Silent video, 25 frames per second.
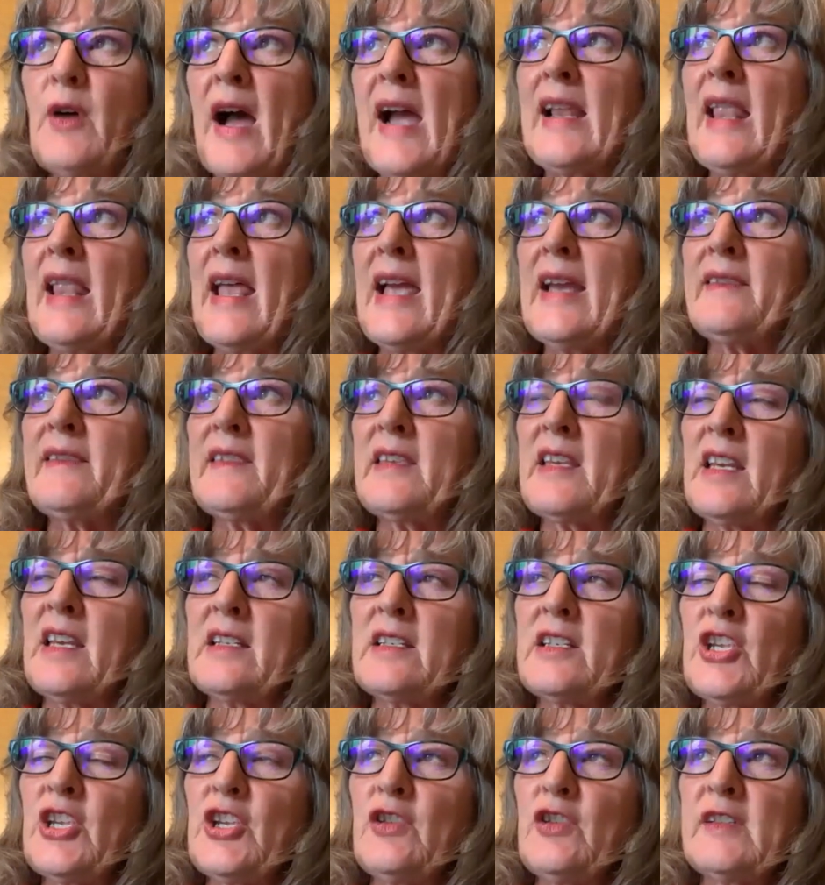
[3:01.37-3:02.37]
I like
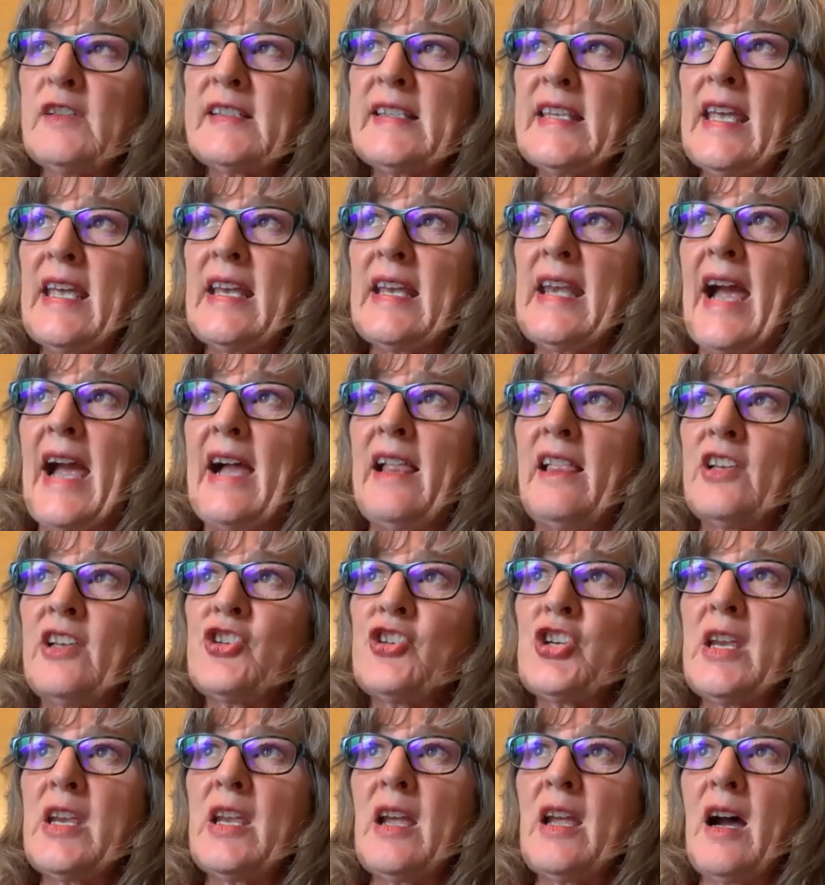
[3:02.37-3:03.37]
to use the
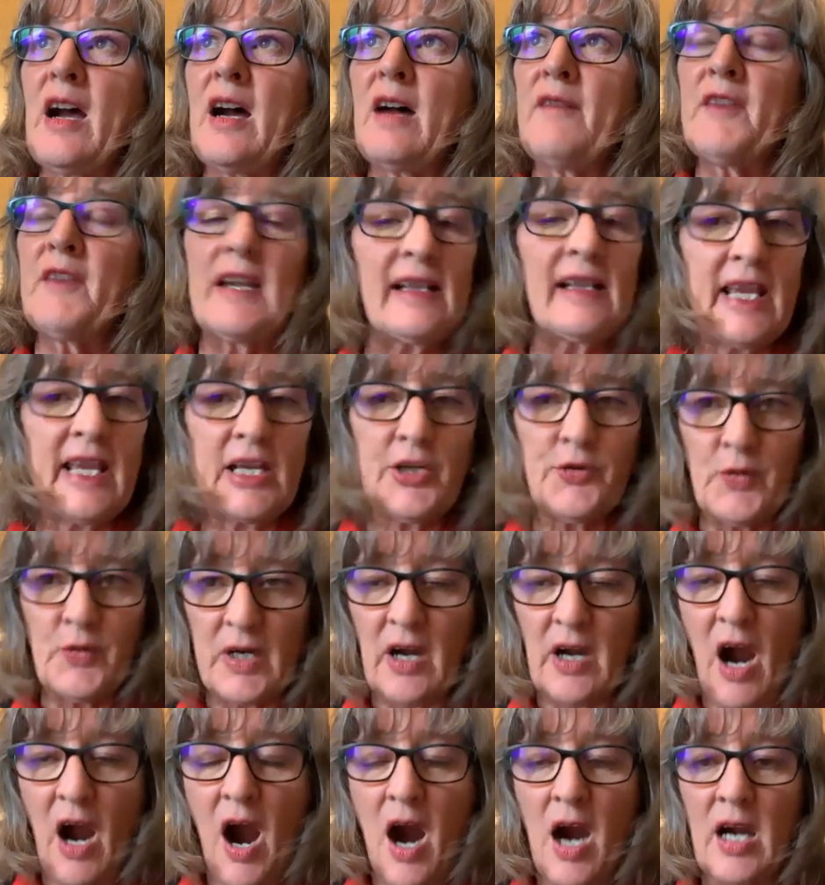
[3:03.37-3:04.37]
analogy of an electric
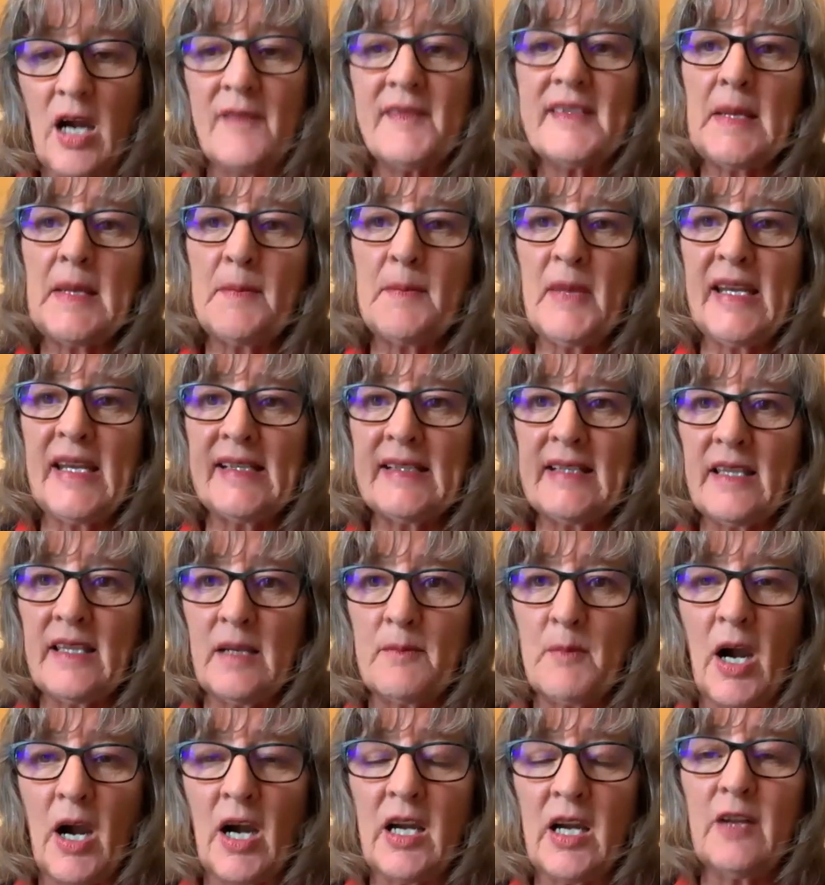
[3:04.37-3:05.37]
car. If somebody's in the
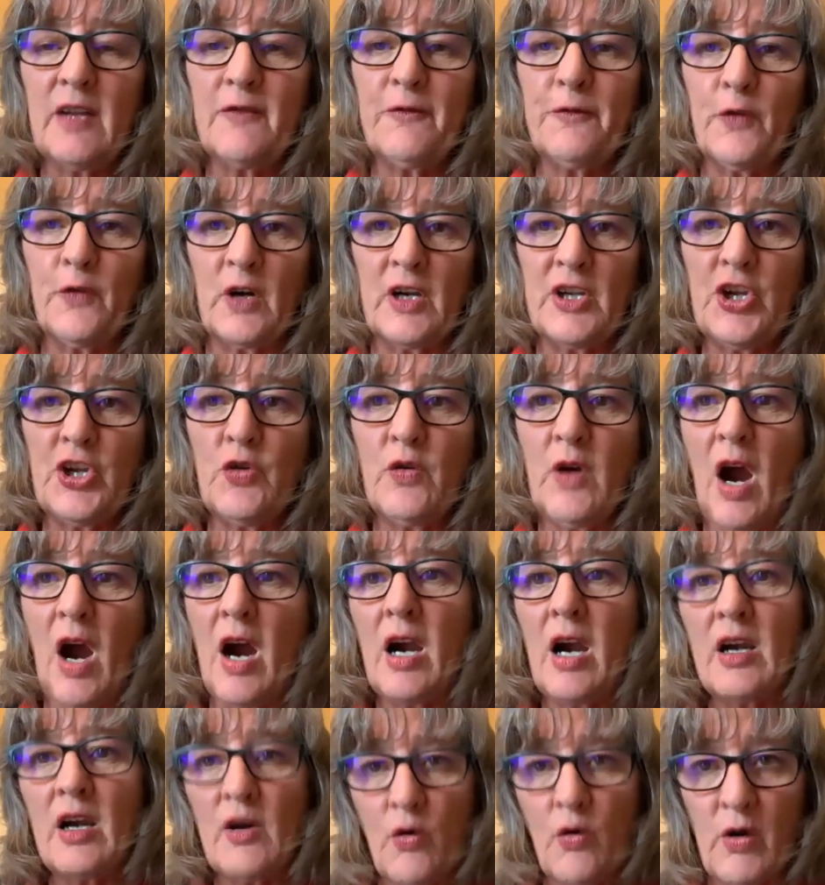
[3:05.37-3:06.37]
market for a new
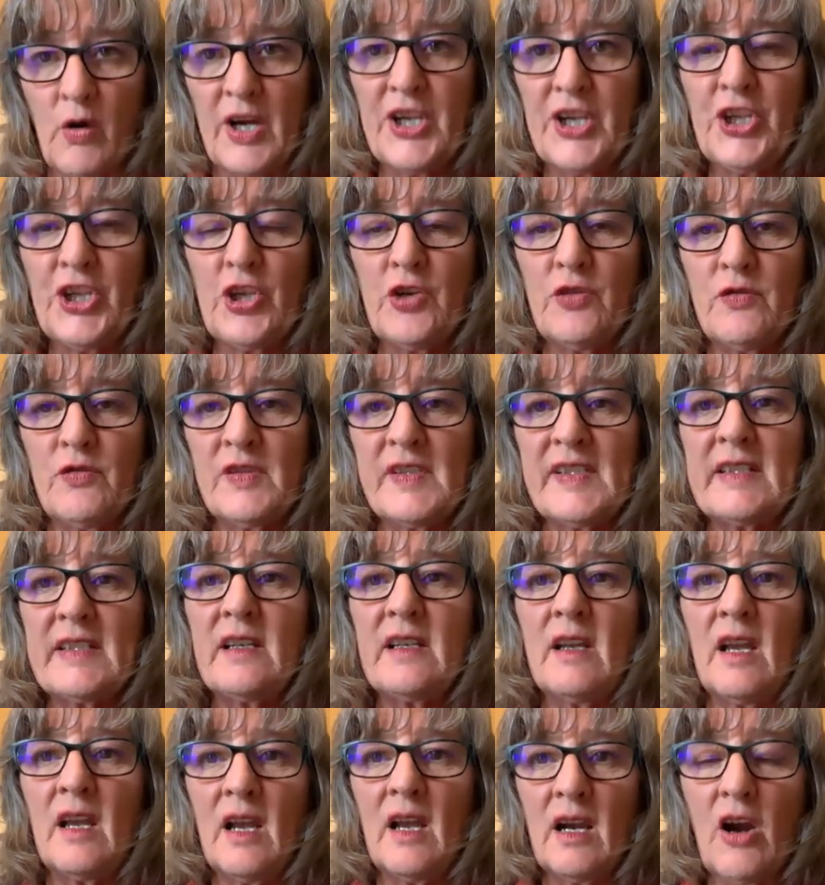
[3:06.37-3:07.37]
car or a used
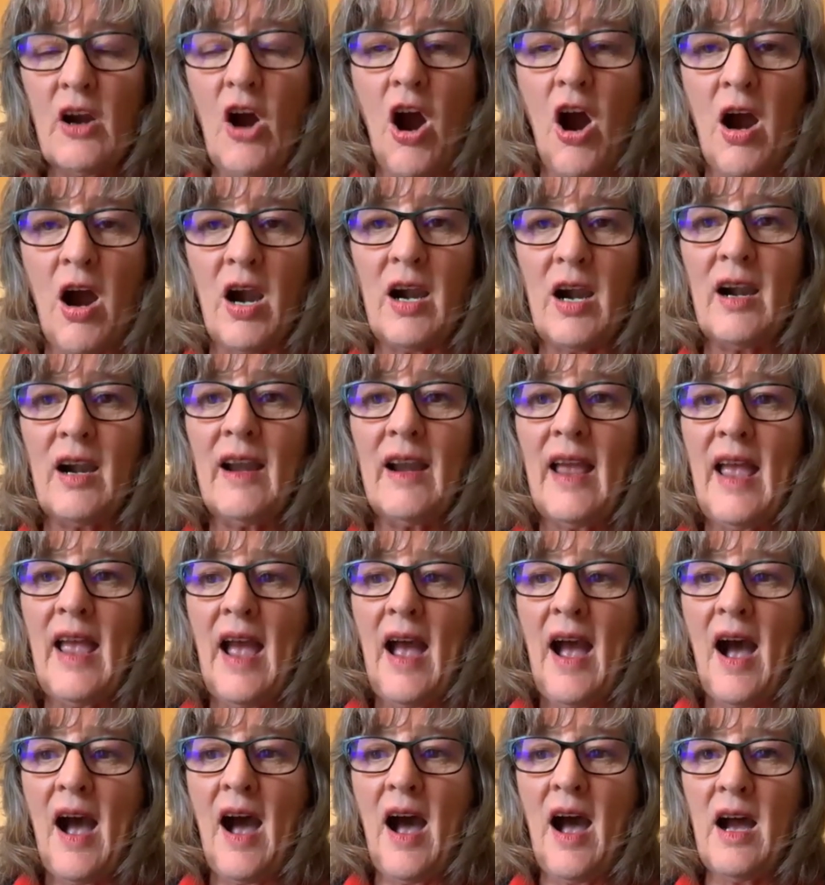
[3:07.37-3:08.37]
car,
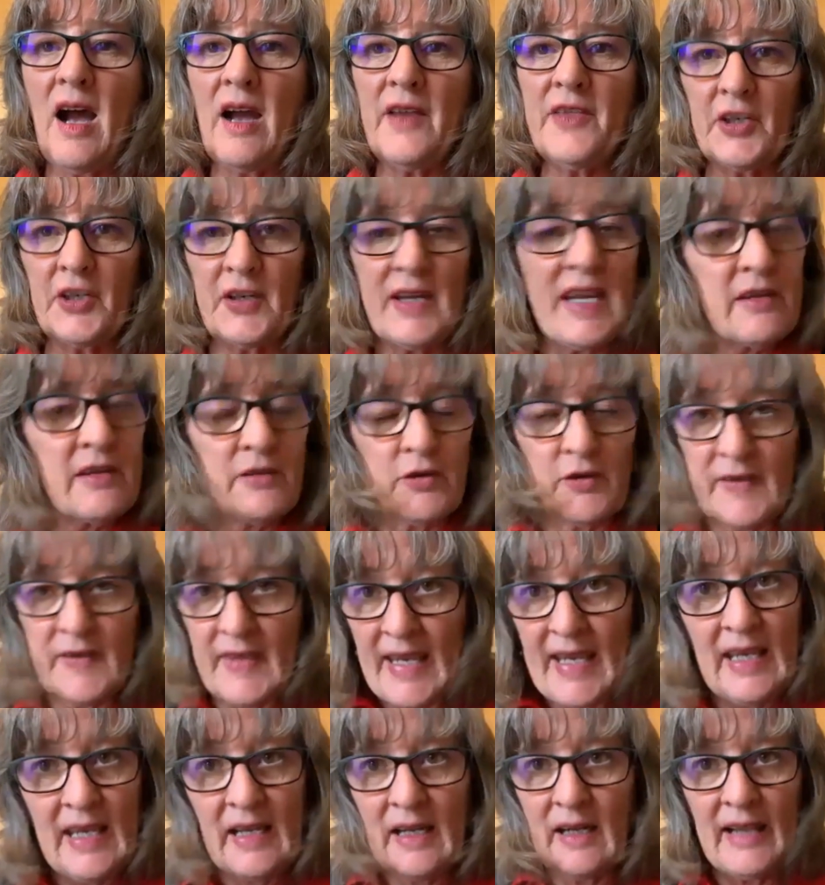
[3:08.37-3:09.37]
they're either
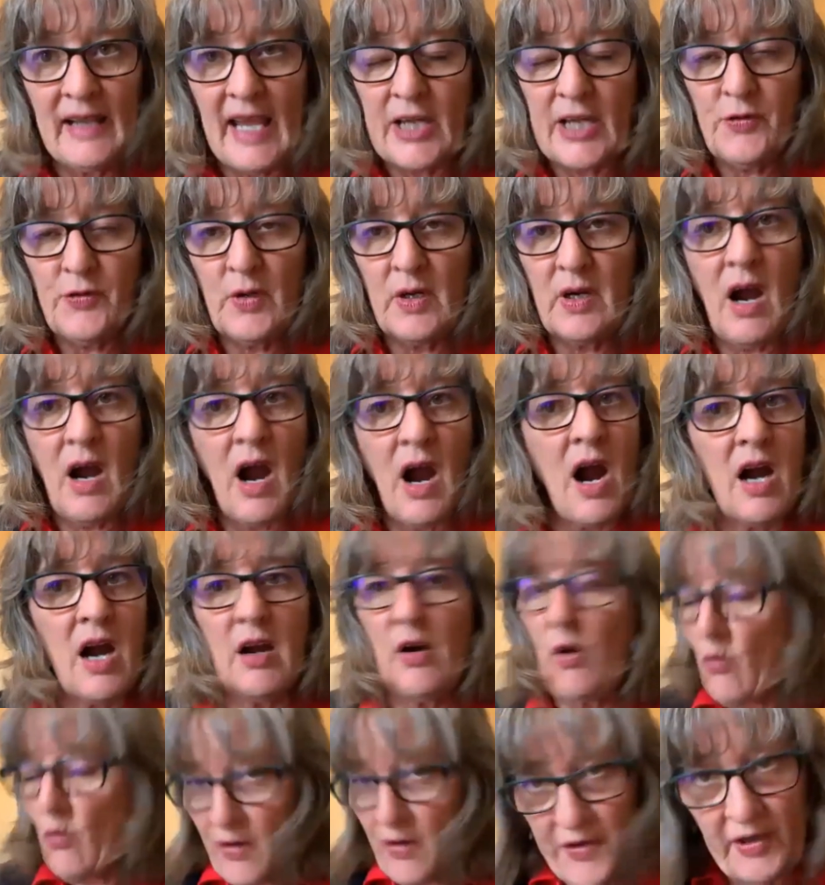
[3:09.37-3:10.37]
thinking electric
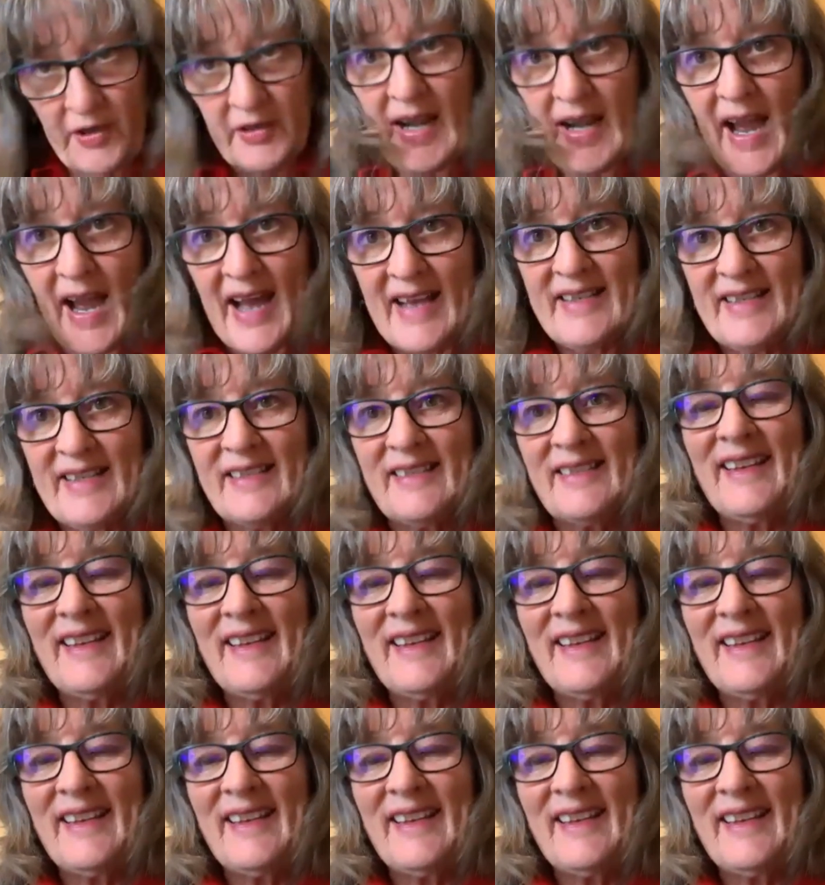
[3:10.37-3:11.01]
car or they're not.